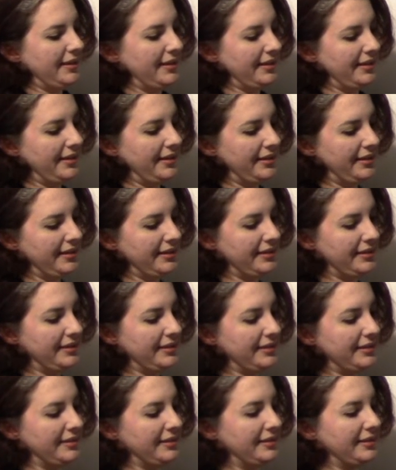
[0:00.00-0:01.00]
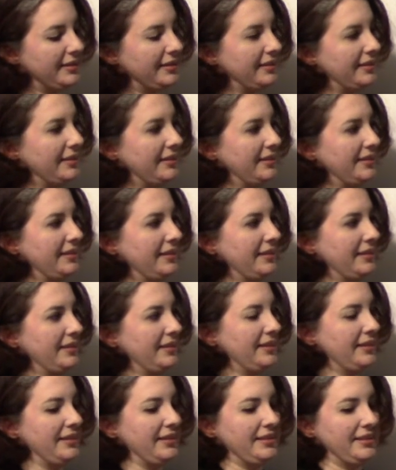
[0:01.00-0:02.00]

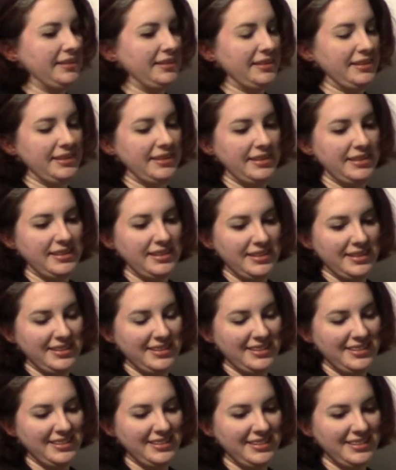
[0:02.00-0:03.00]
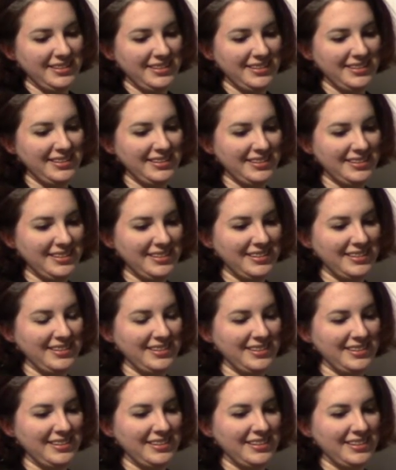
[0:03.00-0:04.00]

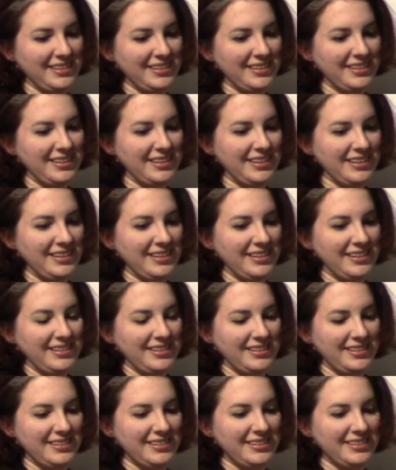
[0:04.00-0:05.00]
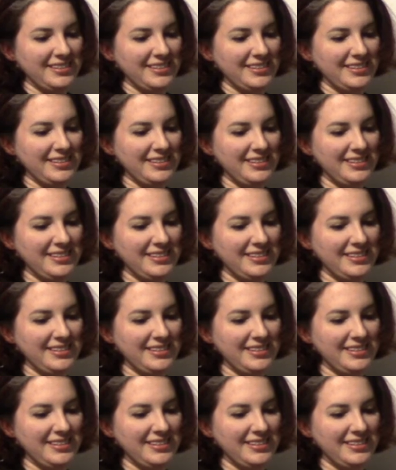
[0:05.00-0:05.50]
(not speaking)